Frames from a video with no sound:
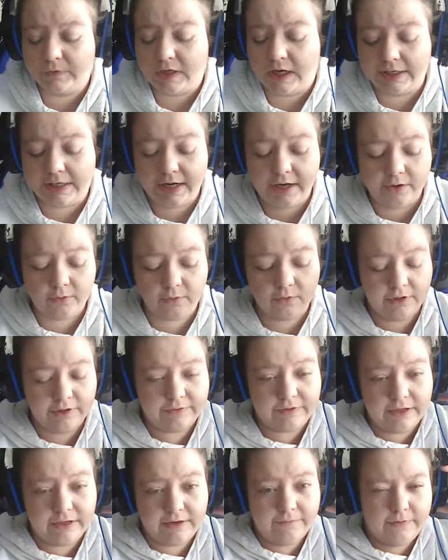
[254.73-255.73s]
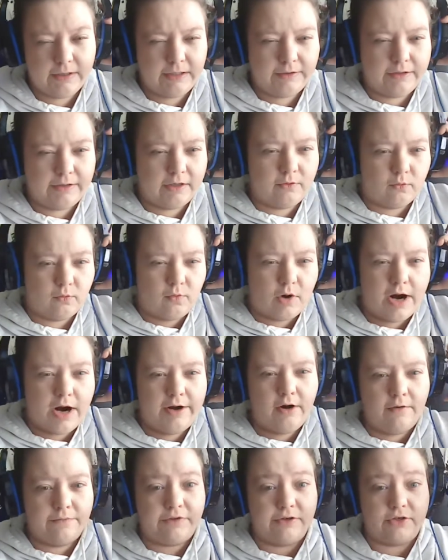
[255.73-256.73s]
can't really think of anything right
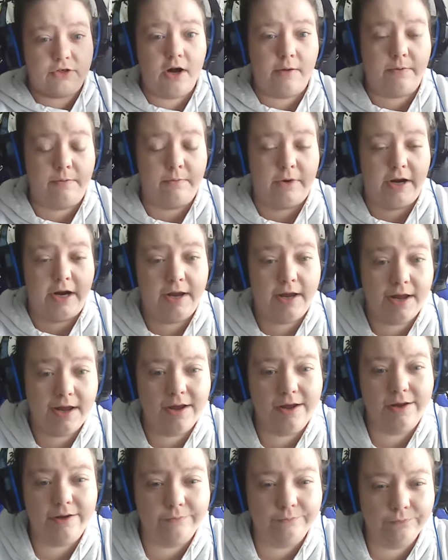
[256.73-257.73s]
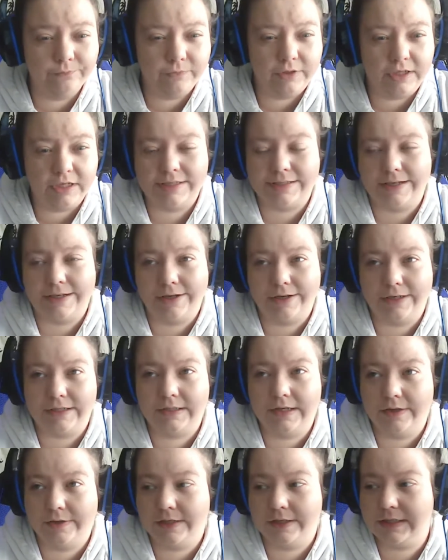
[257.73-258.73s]
off the top of my head because, like I
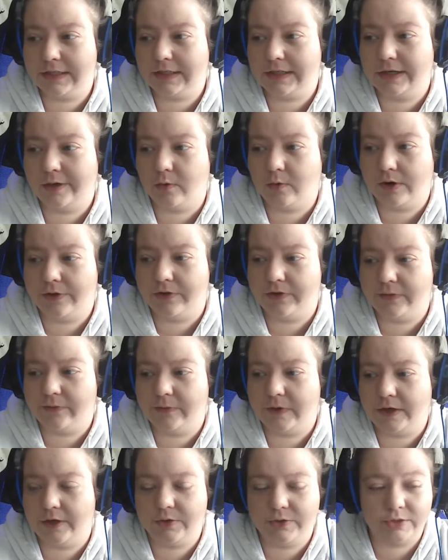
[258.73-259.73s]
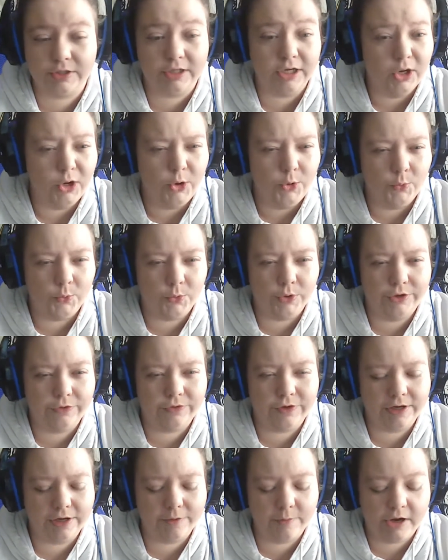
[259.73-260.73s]
said, this is like one of those videos where you
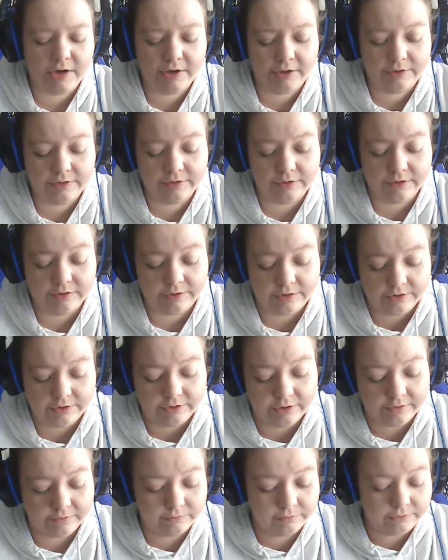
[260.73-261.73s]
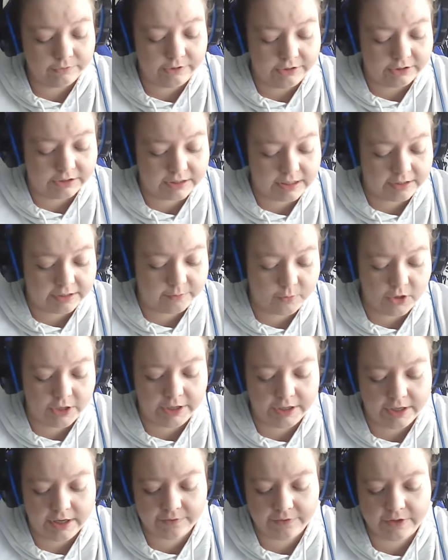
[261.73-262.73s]
think about it and then, you know, you just kind of
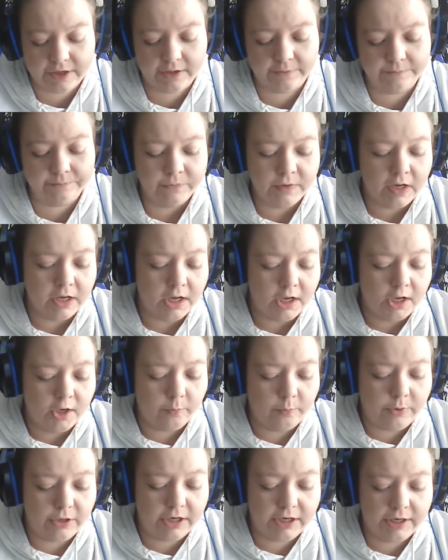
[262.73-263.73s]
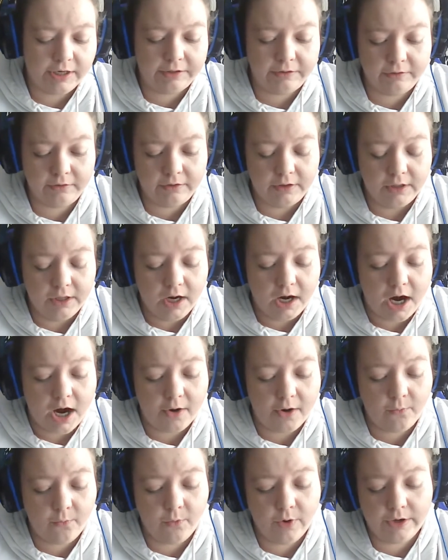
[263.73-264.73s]
bring it out there. But
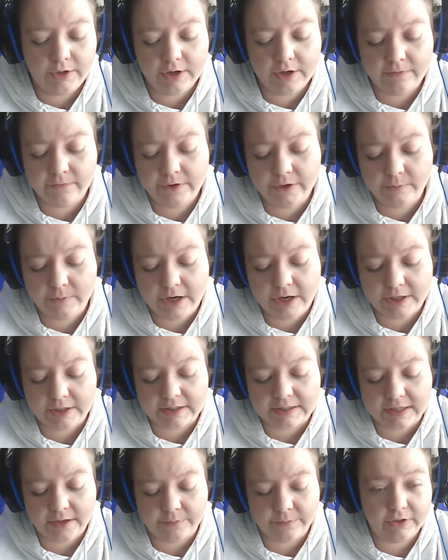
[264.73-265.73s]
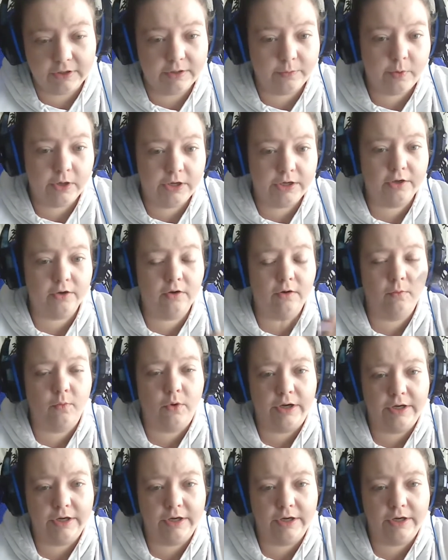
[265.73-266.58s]
whenever you're making something, depending on what